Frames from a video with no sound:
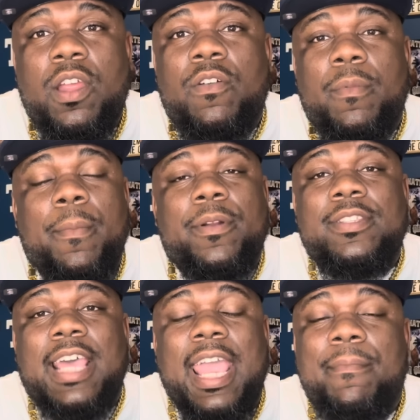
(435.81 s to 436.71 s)
Remember,
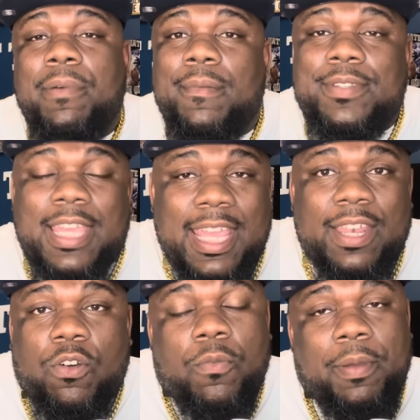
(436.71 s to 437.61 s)
Tank bumps in
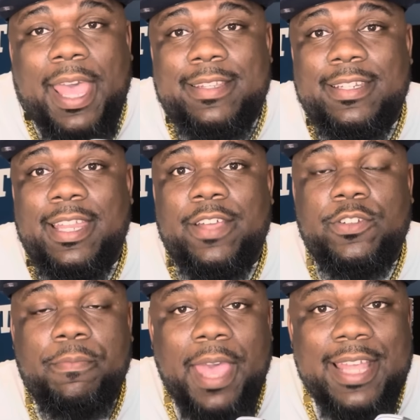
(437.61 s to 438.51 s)
on passing downs.
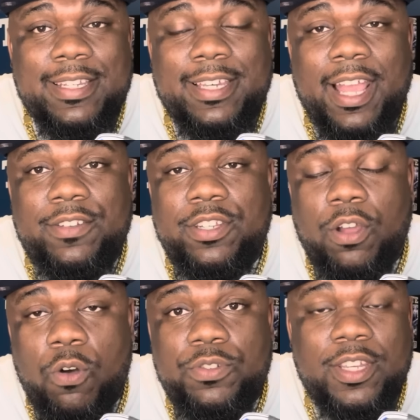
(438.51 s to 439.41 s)
On passing downs, it's
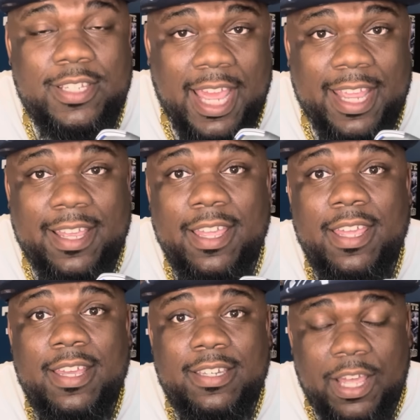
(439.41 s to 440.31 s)
Osa, Tank.
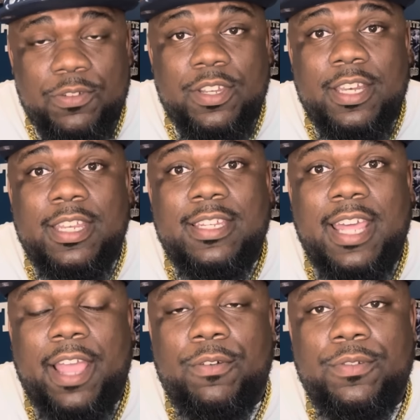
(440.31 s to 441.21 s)
Those are the
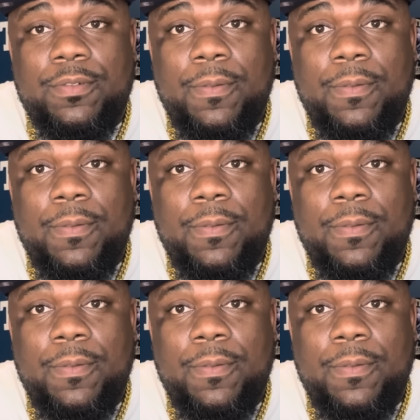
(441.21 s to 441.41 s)
D-tackles.